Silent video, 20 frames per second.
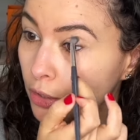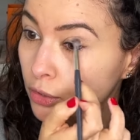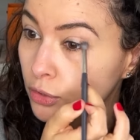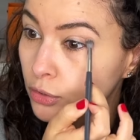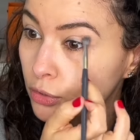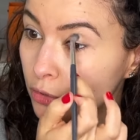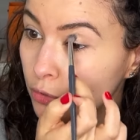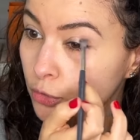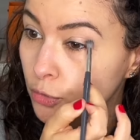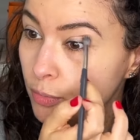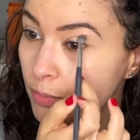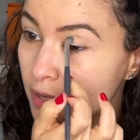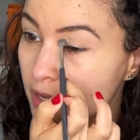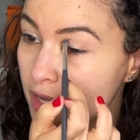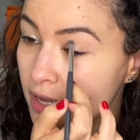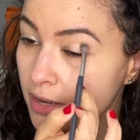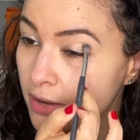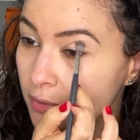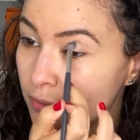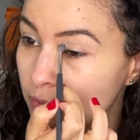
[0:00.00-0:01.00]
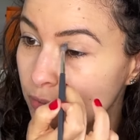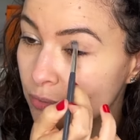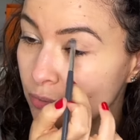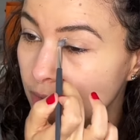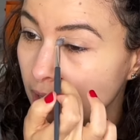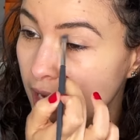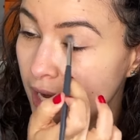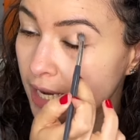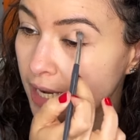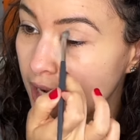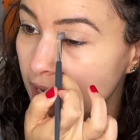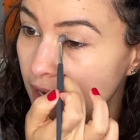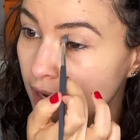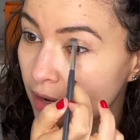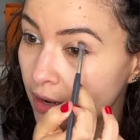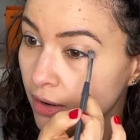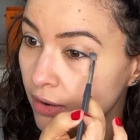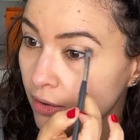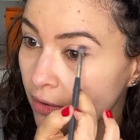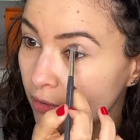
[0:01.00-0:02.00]
gloomy,
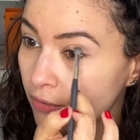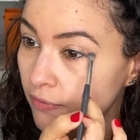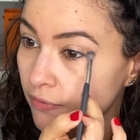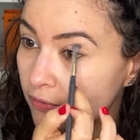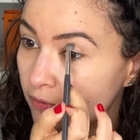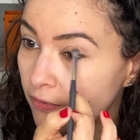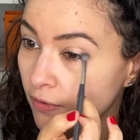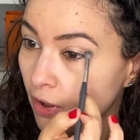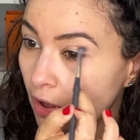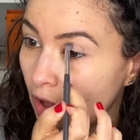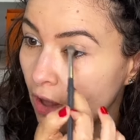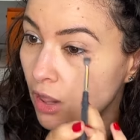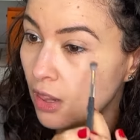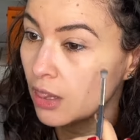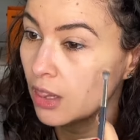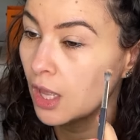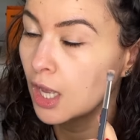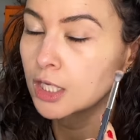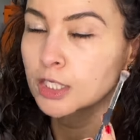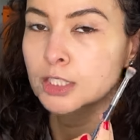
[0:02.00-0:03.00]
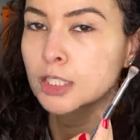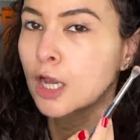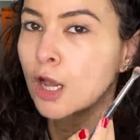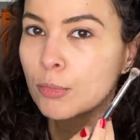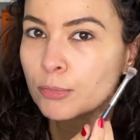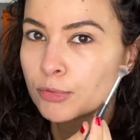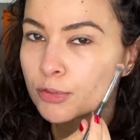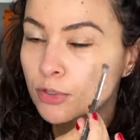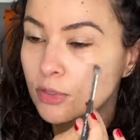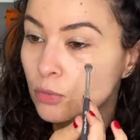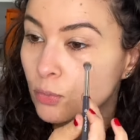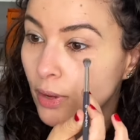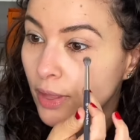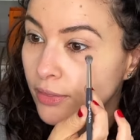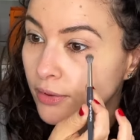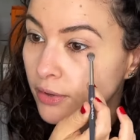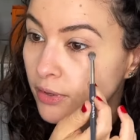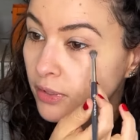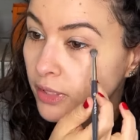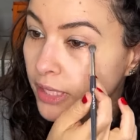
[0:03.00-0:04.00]
rainy, fall, autumnal
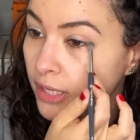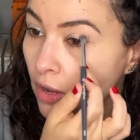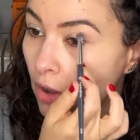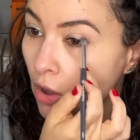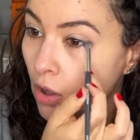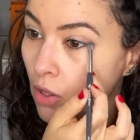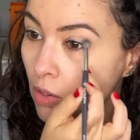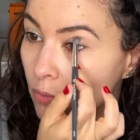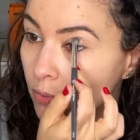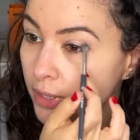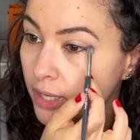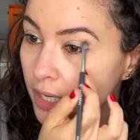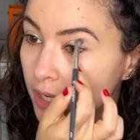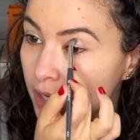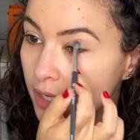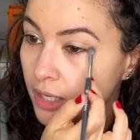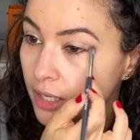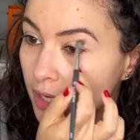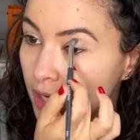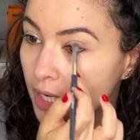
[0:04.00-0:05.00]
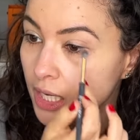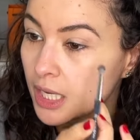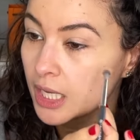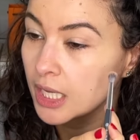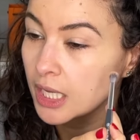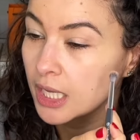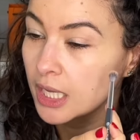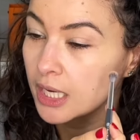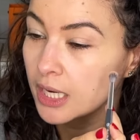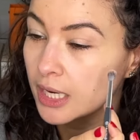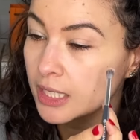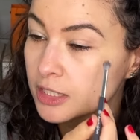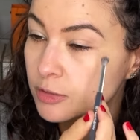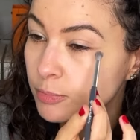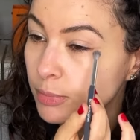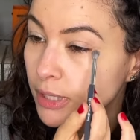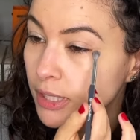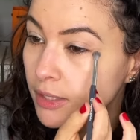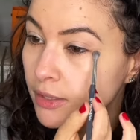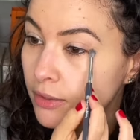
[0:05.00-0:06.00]
weather. Like all week, it has
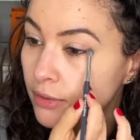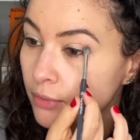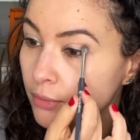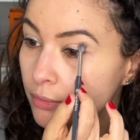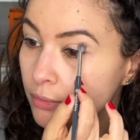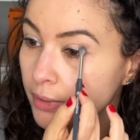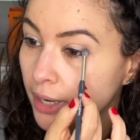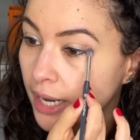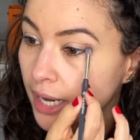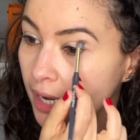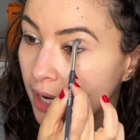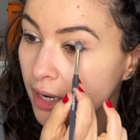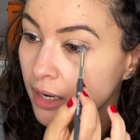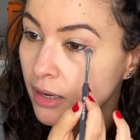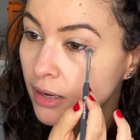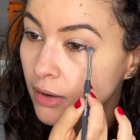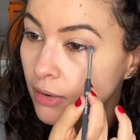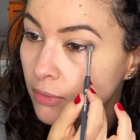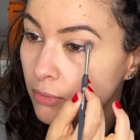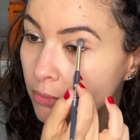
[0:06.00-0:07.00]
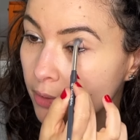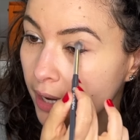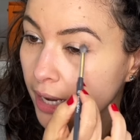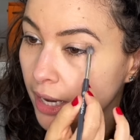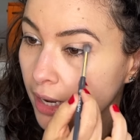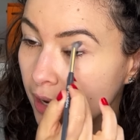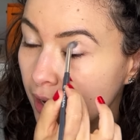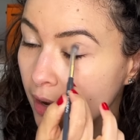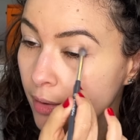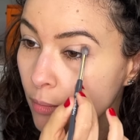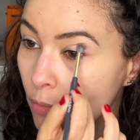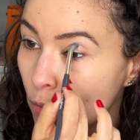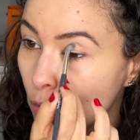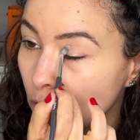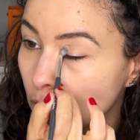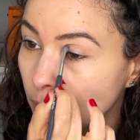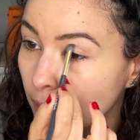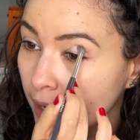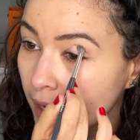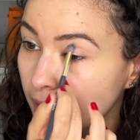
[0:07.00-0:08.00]
been rain, rain, and
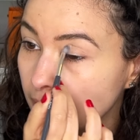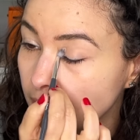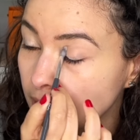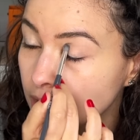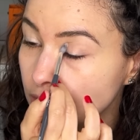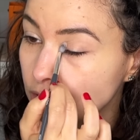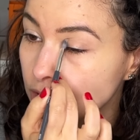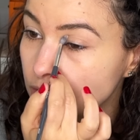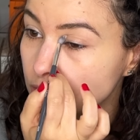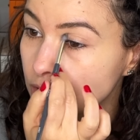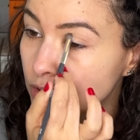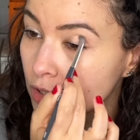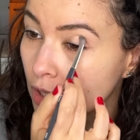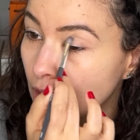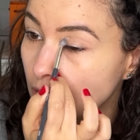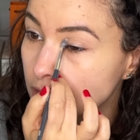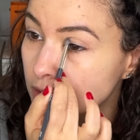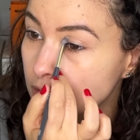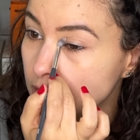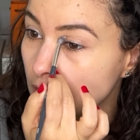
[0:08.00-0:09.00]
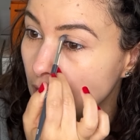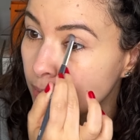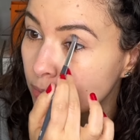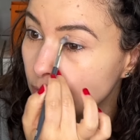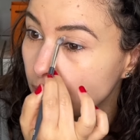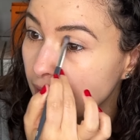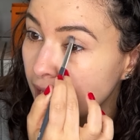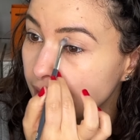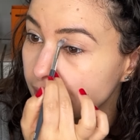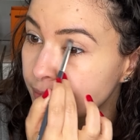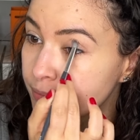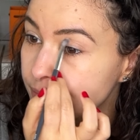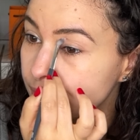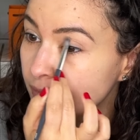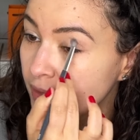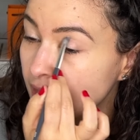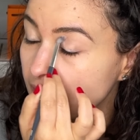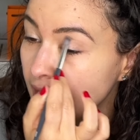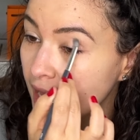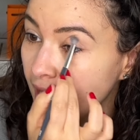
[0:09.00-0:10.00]
more rain, like just nonstop rain.
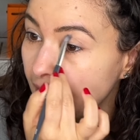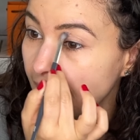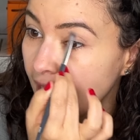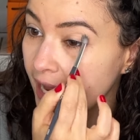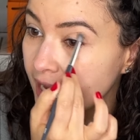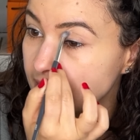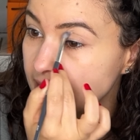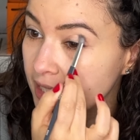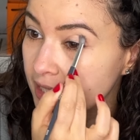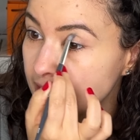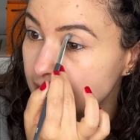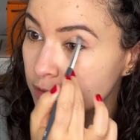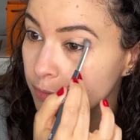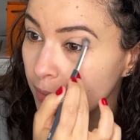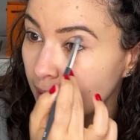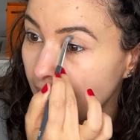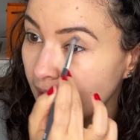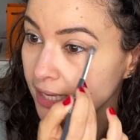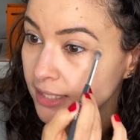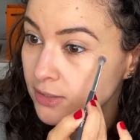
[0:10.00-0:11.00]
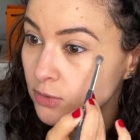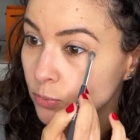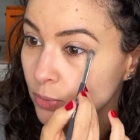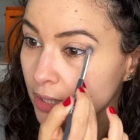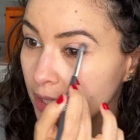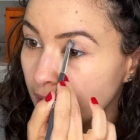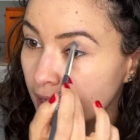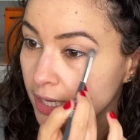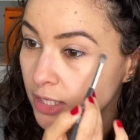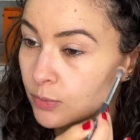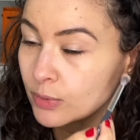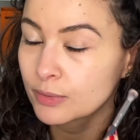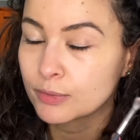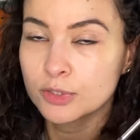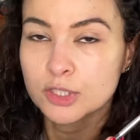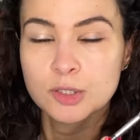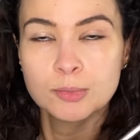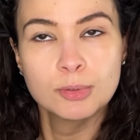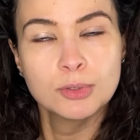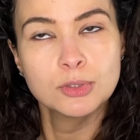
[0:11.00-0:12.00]
And this past weekend, we were
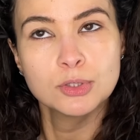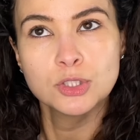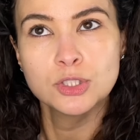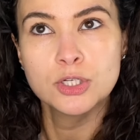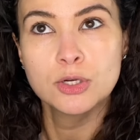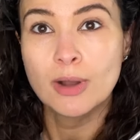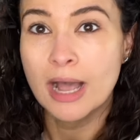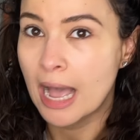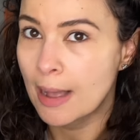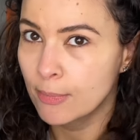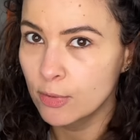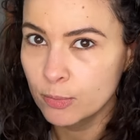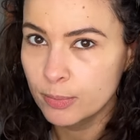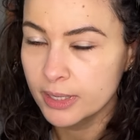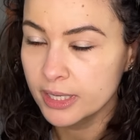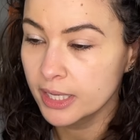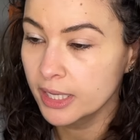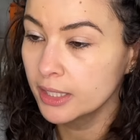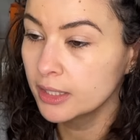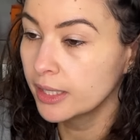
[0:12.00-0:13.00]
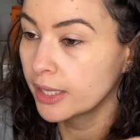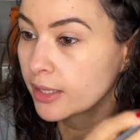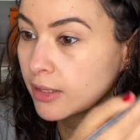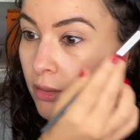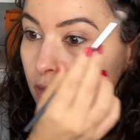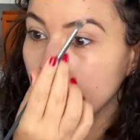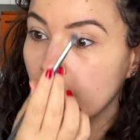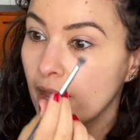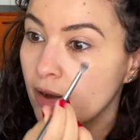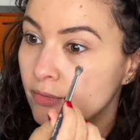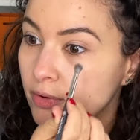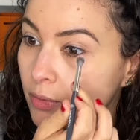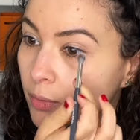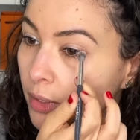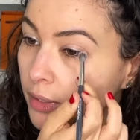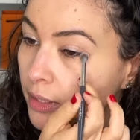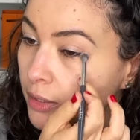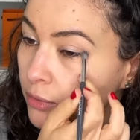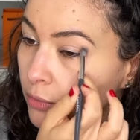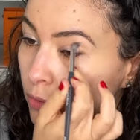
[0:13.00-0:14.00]
supposed to go apple picking, like
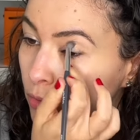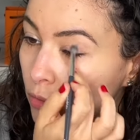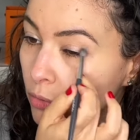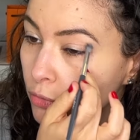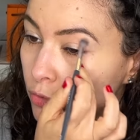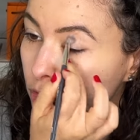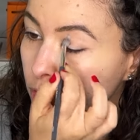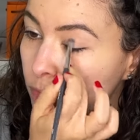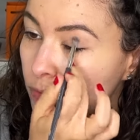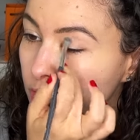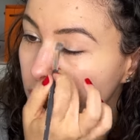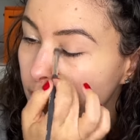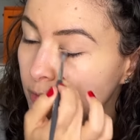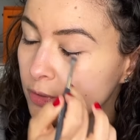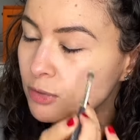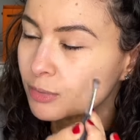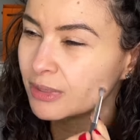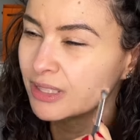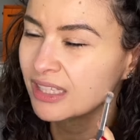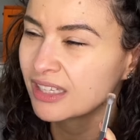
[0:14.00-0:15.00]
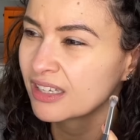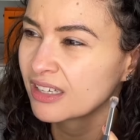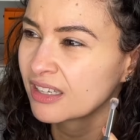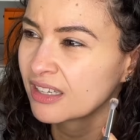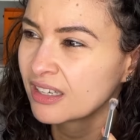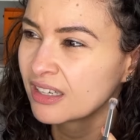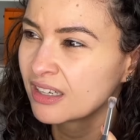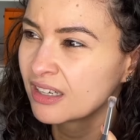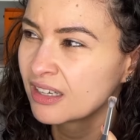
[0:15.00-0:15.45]
everyone, like the whole group, were supposed to be like,